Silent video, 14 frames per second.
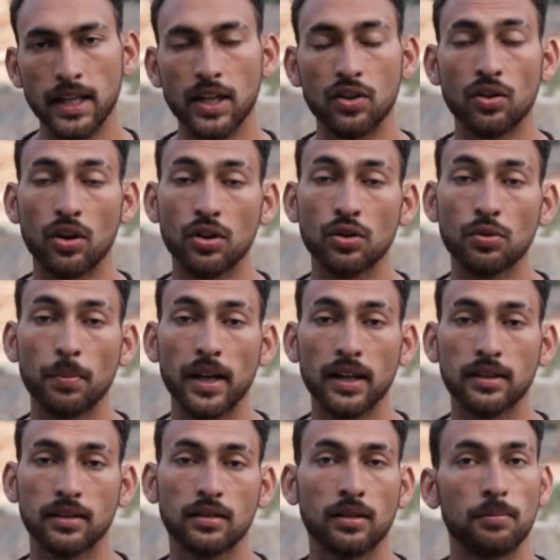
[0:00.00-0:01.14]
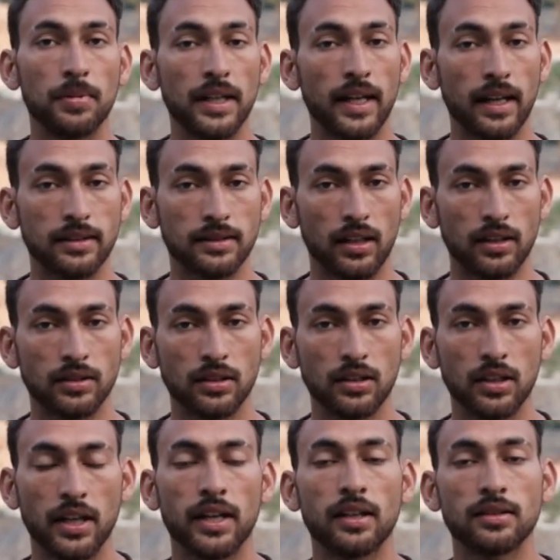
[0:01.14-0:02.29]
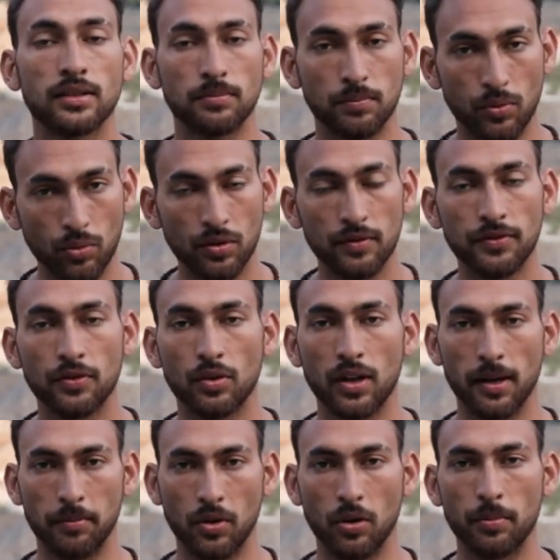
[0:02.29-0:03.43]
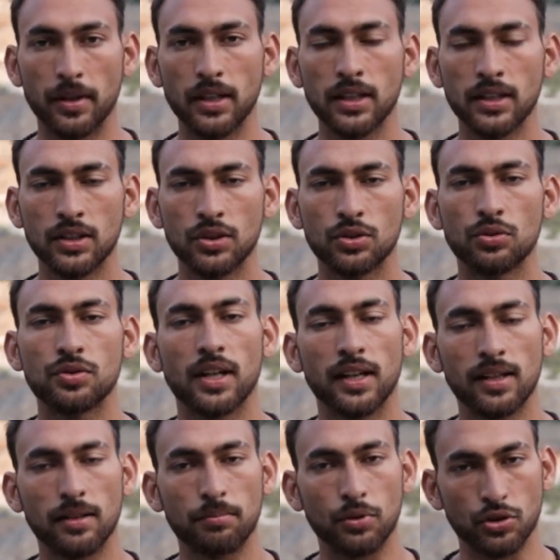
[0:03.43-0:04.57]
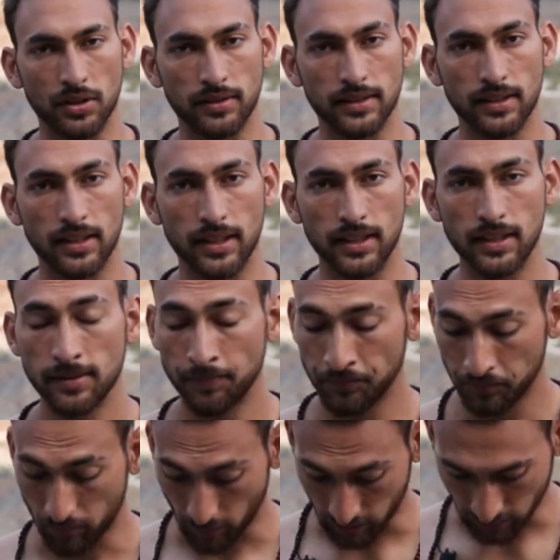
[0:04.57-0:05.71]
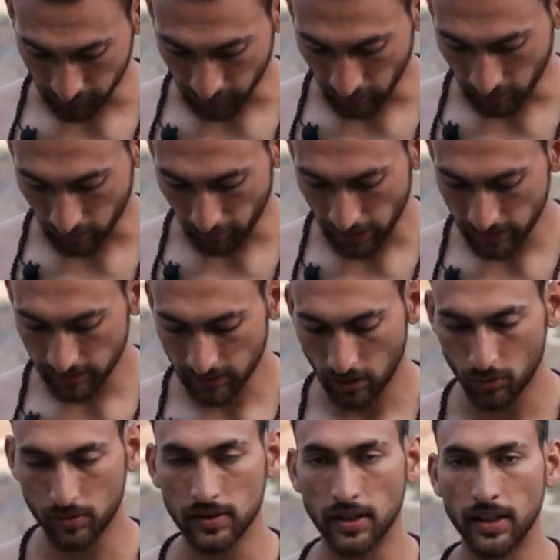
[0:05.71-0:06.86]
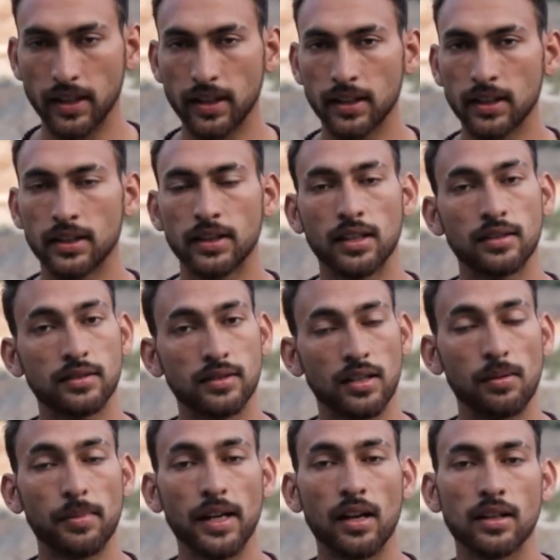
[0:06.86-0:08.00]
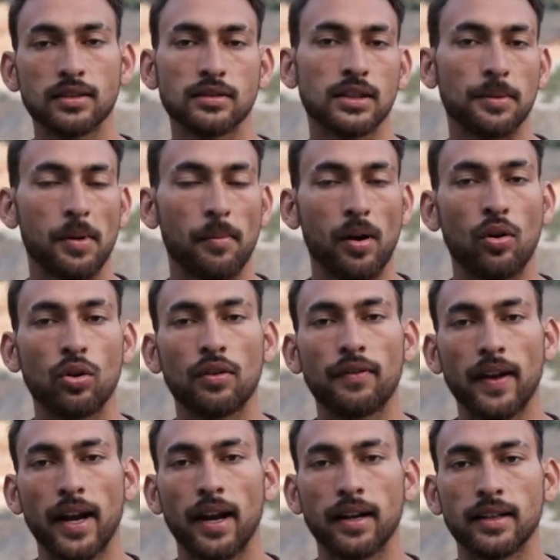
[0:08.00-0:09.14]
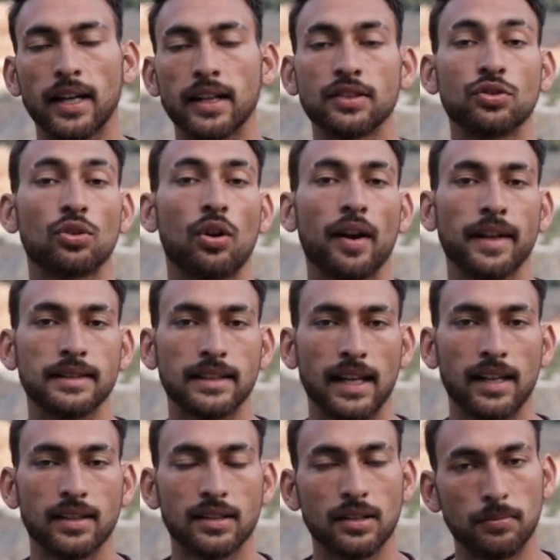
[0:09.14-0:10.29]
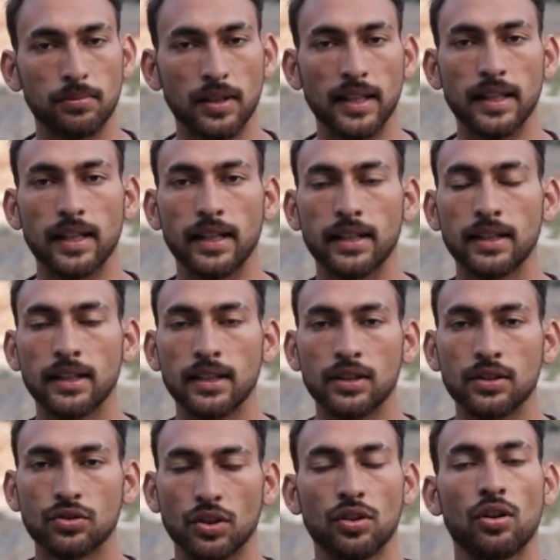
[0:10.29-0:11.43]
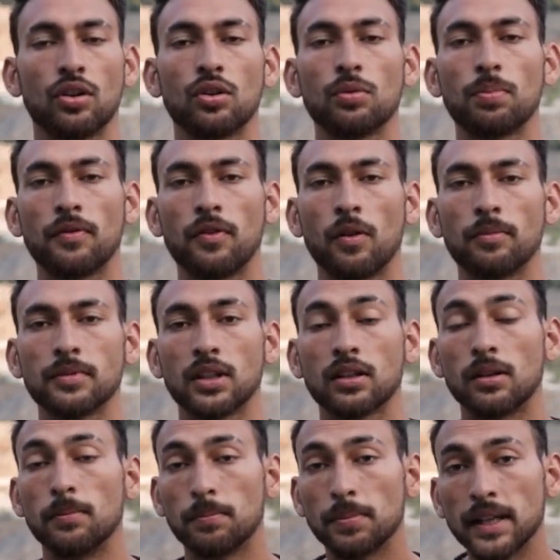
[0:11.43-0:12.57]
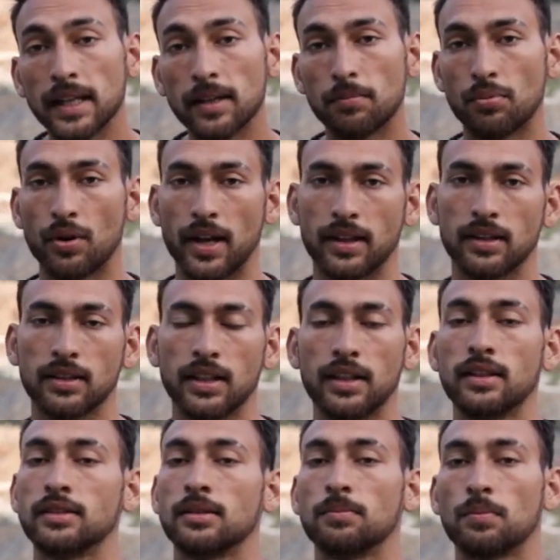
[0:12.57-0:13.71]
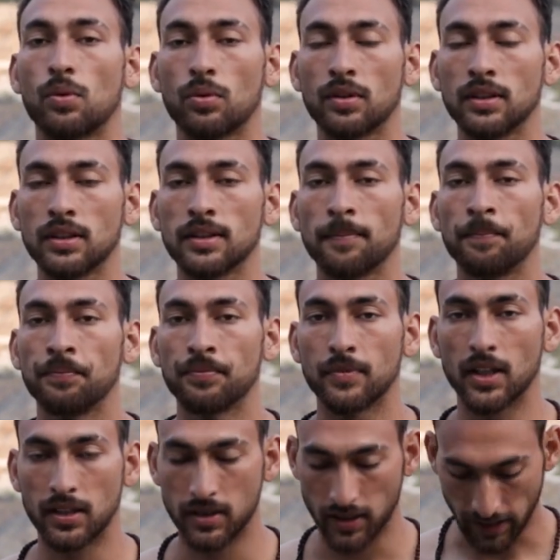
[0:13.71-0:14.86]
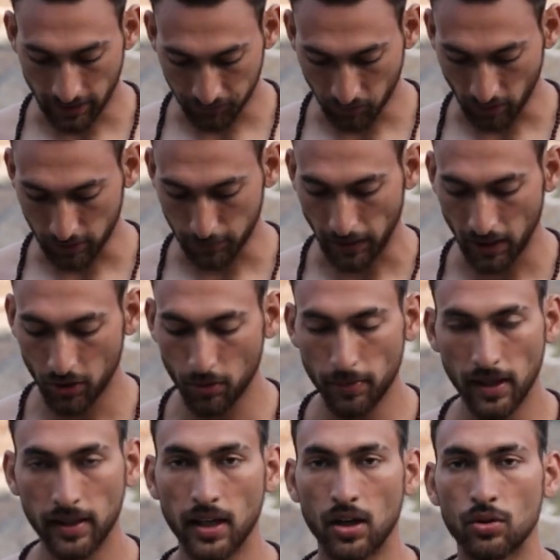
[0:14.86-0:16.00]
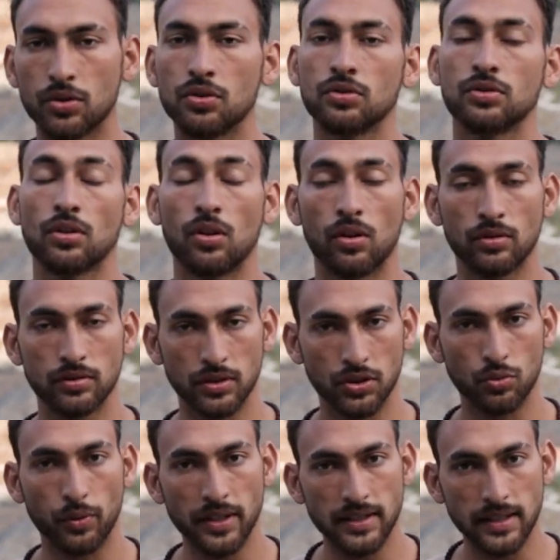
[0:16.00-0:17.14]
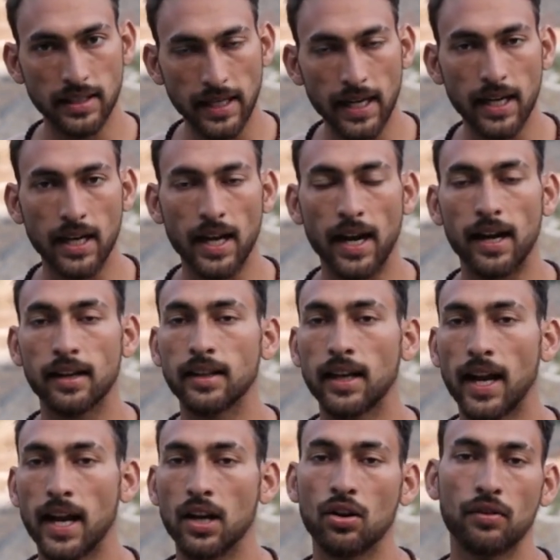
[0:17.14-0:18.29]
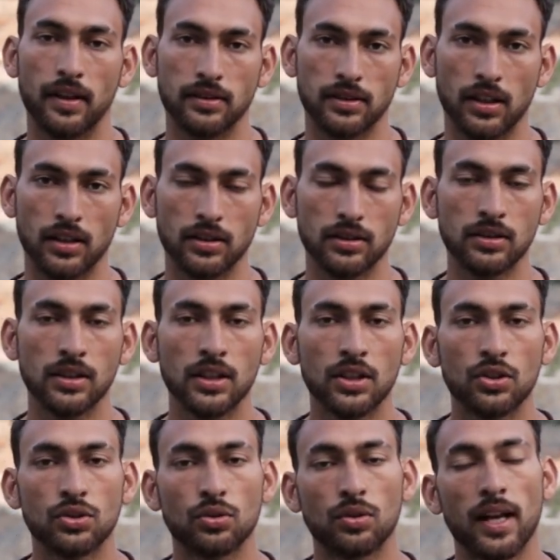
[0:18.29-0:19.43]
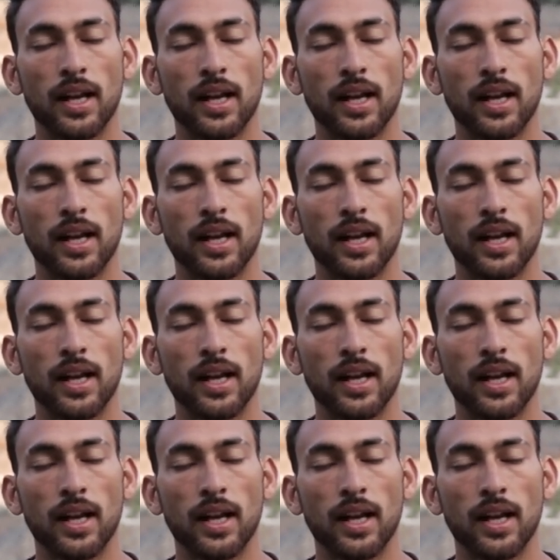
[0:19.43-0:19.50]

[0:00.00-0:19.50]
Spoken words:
In order to make the complete exhalation, it is important for the abdomen to gently push inside, because if it remains outside, there will still be some amount of air that is not exhaled completely. So in order to perform the complete breath, it is important that as you expand your belly out, you also squeeze it in at the end of exhalation, so